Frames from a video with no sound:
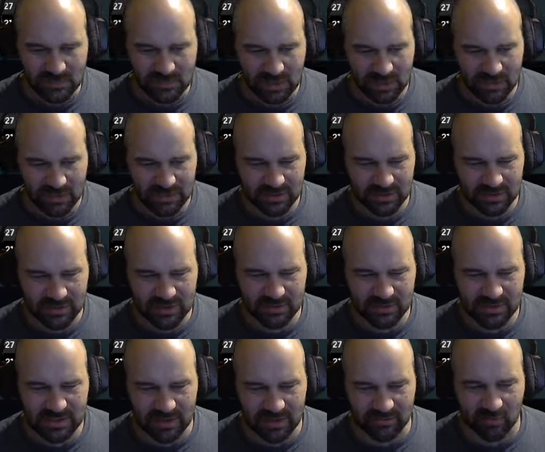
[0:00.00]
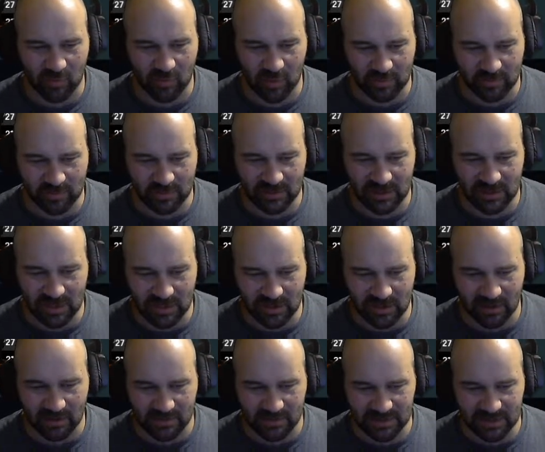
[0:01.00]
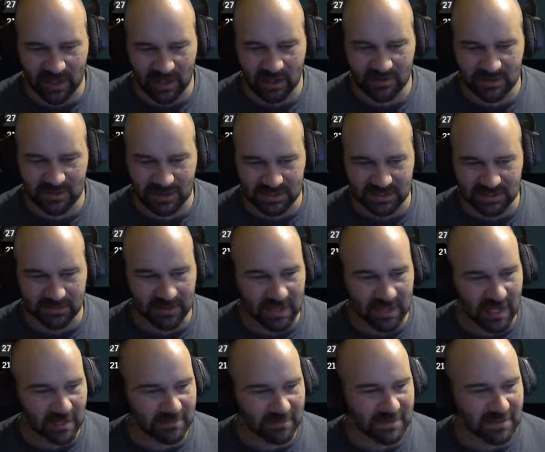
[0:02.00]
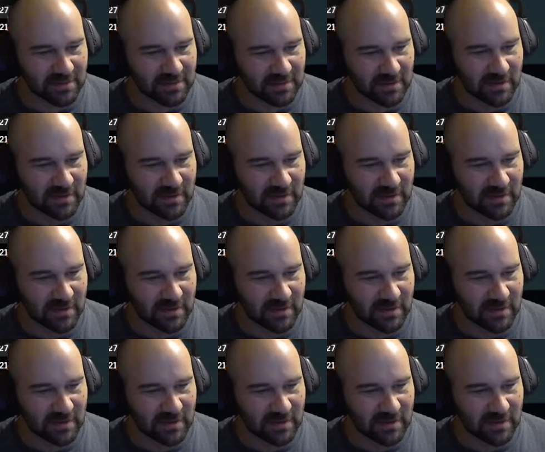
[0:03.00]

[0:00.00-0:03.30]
So there's some stuff to work with there, and I also like some of the names.